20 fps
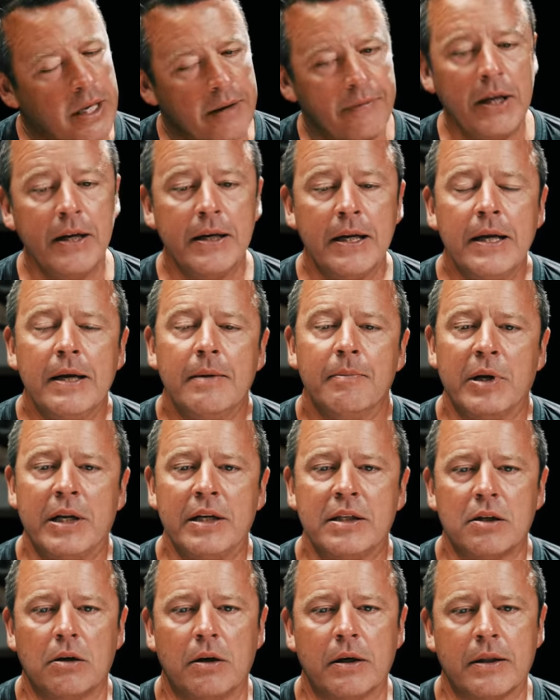leave it, but
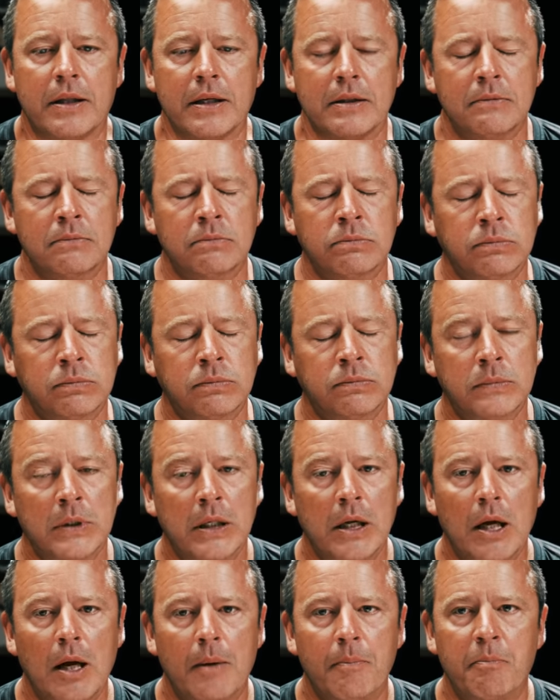inside I think.
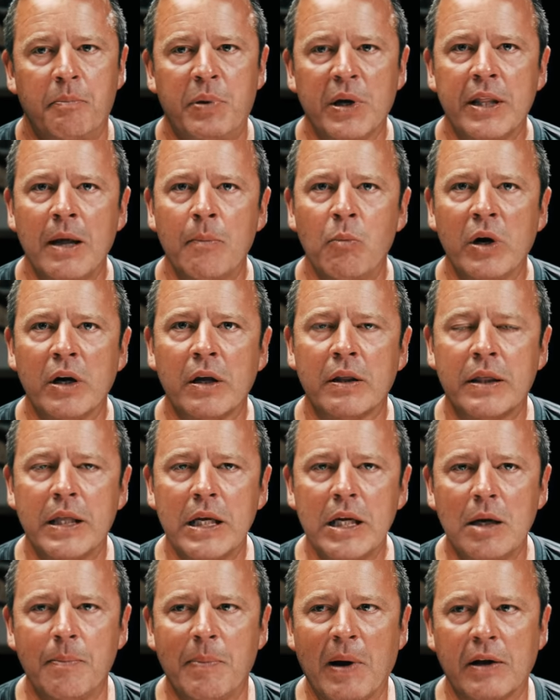But then when I
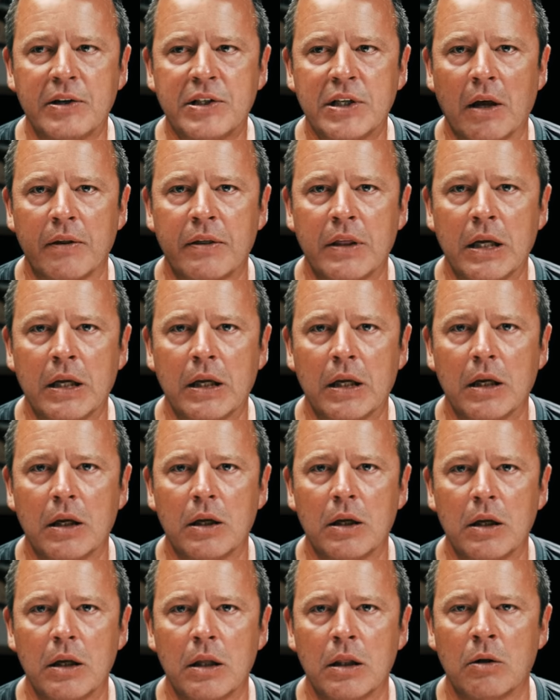think about it, I think
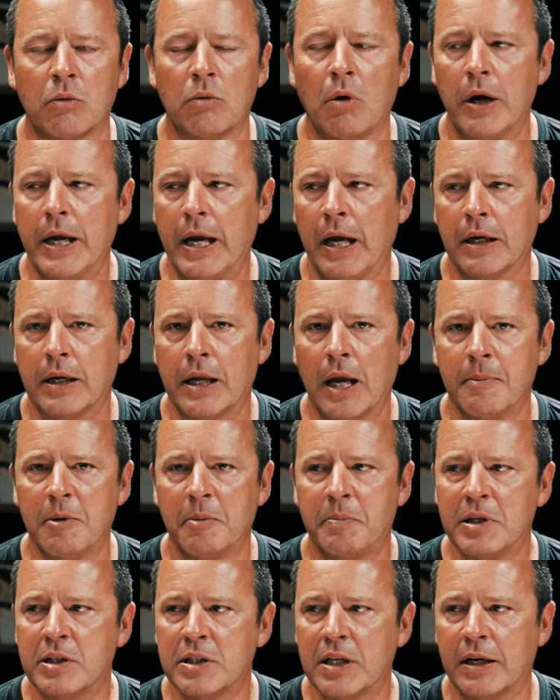the right hand came
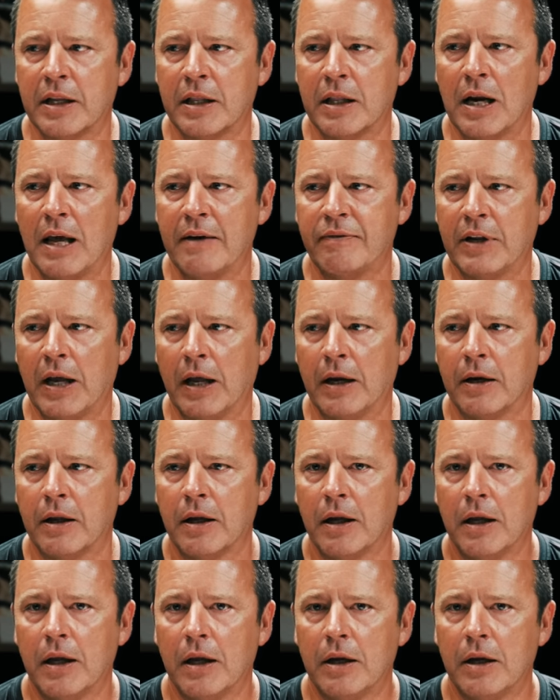up instead of the left hand. Do